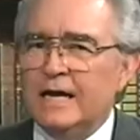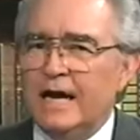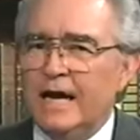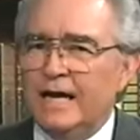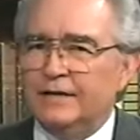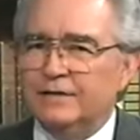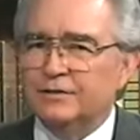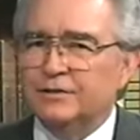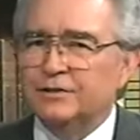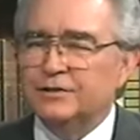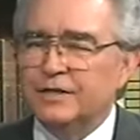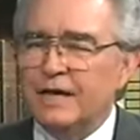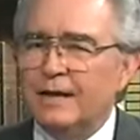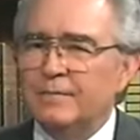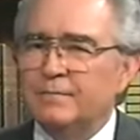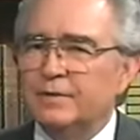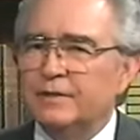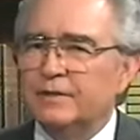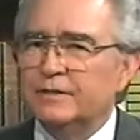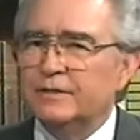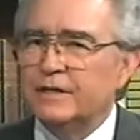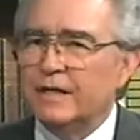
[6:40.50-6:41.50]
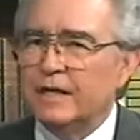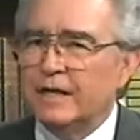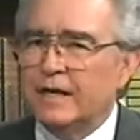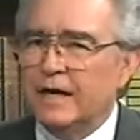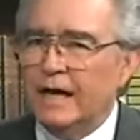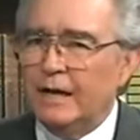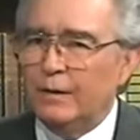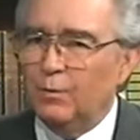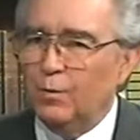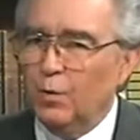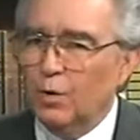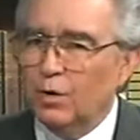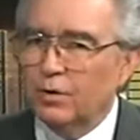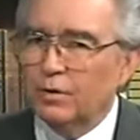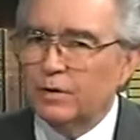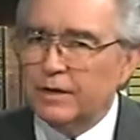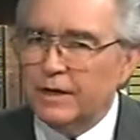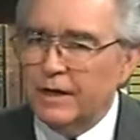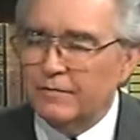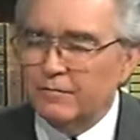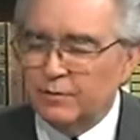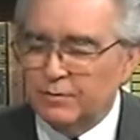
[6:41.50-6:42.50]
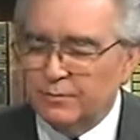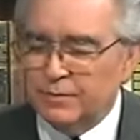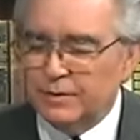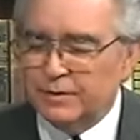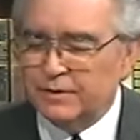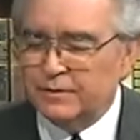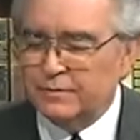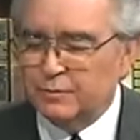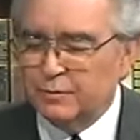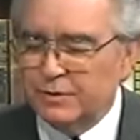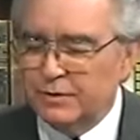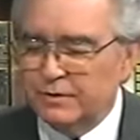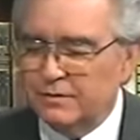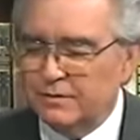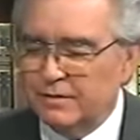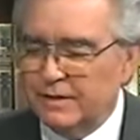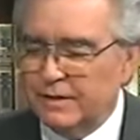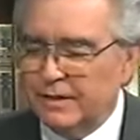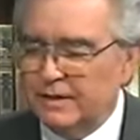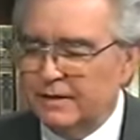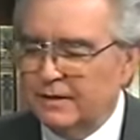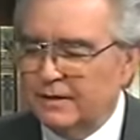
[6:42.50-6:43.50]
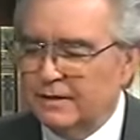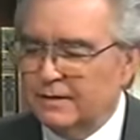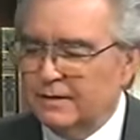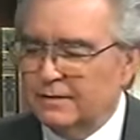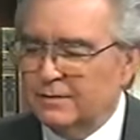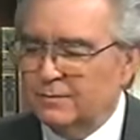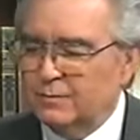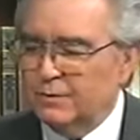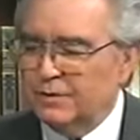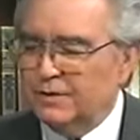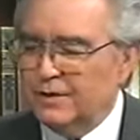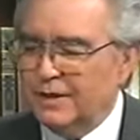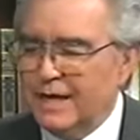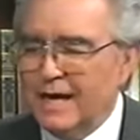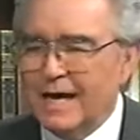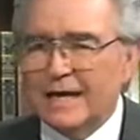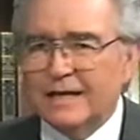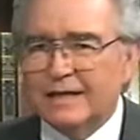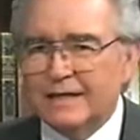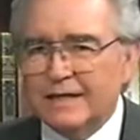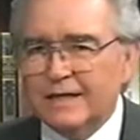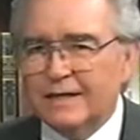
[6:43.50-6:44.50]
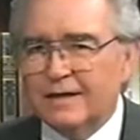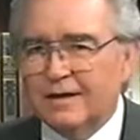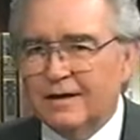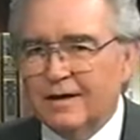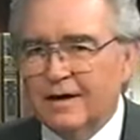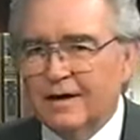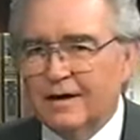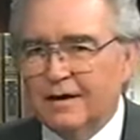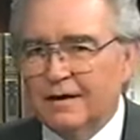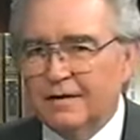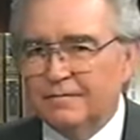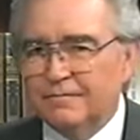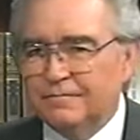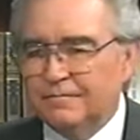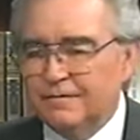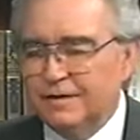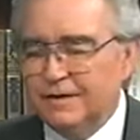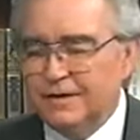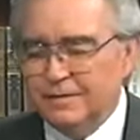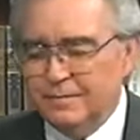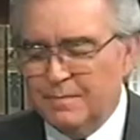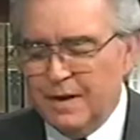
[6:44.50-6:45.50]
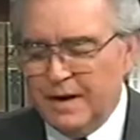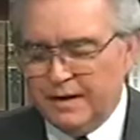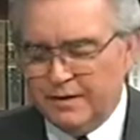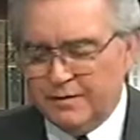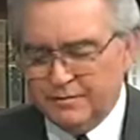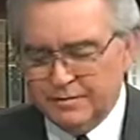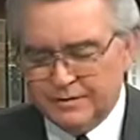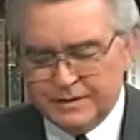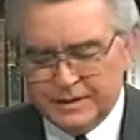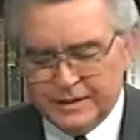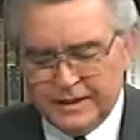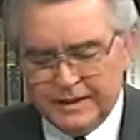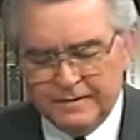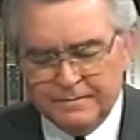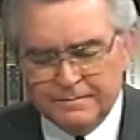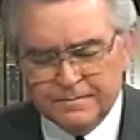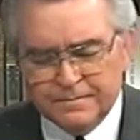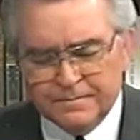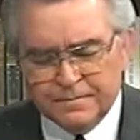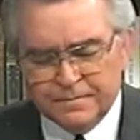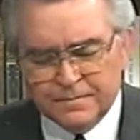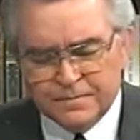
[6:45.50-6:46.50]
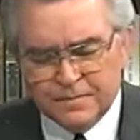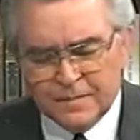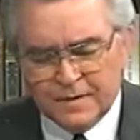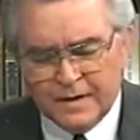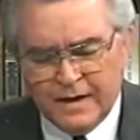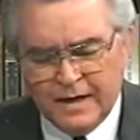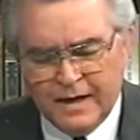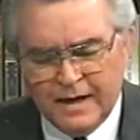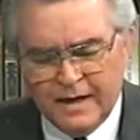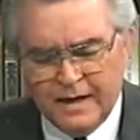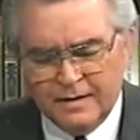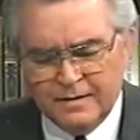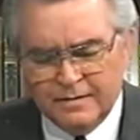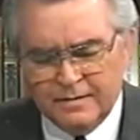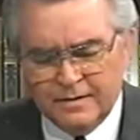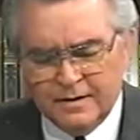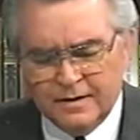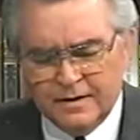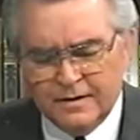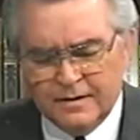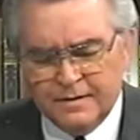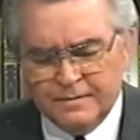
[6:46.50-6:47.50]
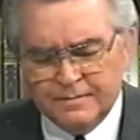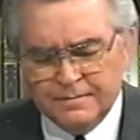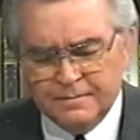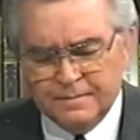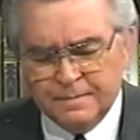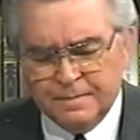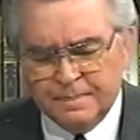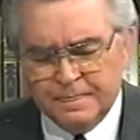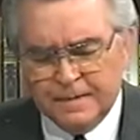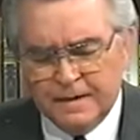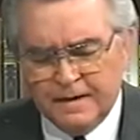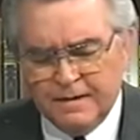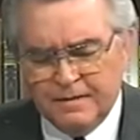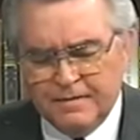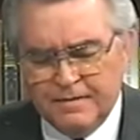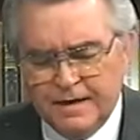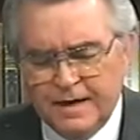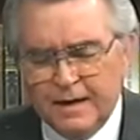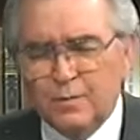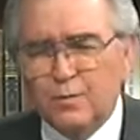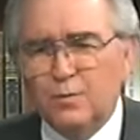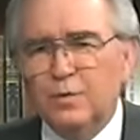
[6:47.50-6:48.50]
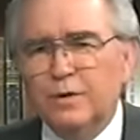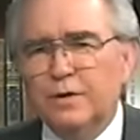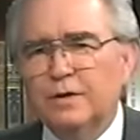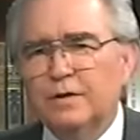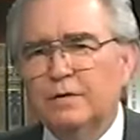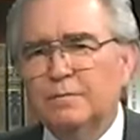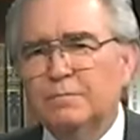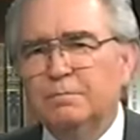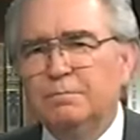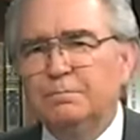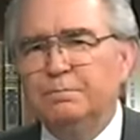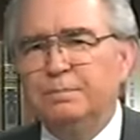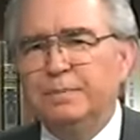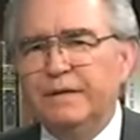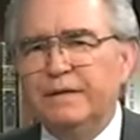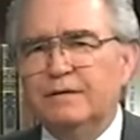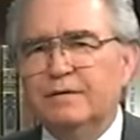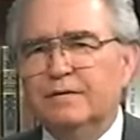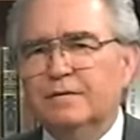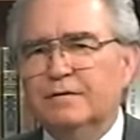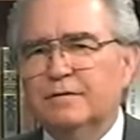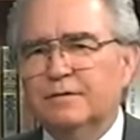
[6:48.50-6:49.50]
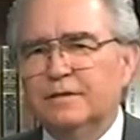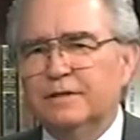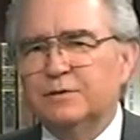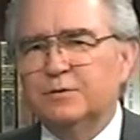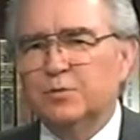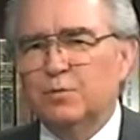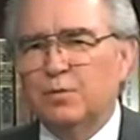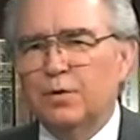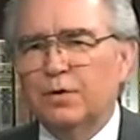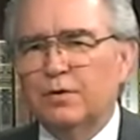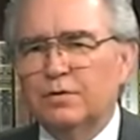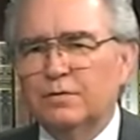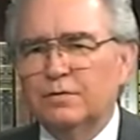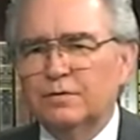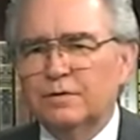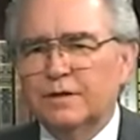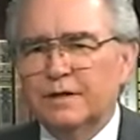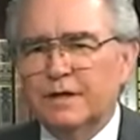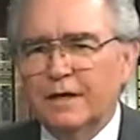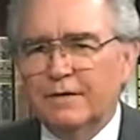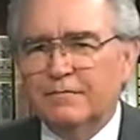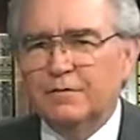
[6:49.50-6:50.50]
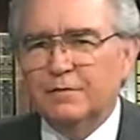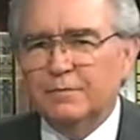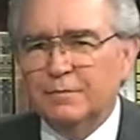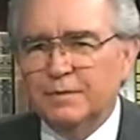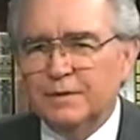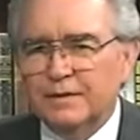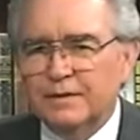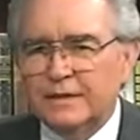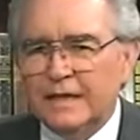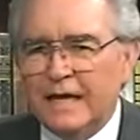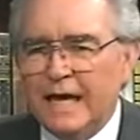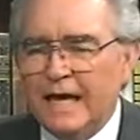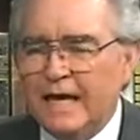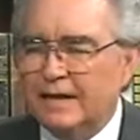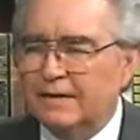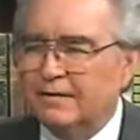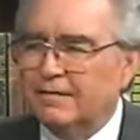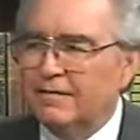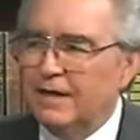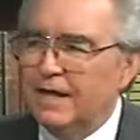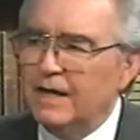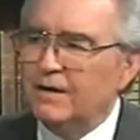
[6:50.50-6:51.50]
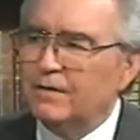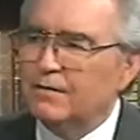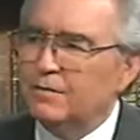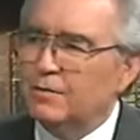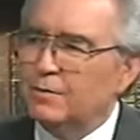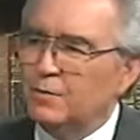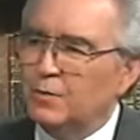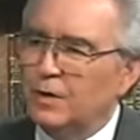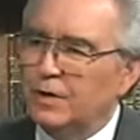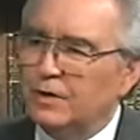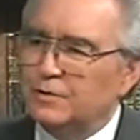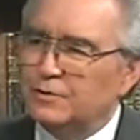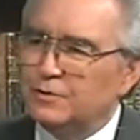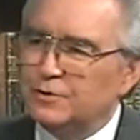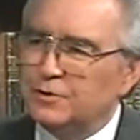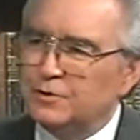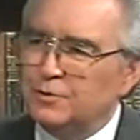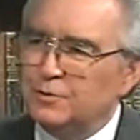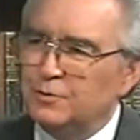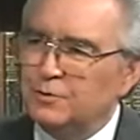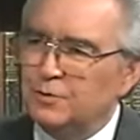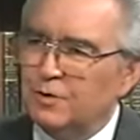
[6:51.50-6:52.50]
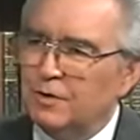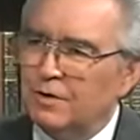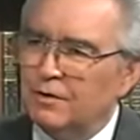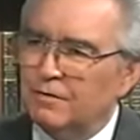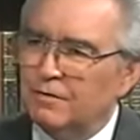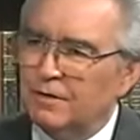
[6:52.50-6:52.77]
and establish a world government with the idea of democracy. And they will build this world government, and they are the ones who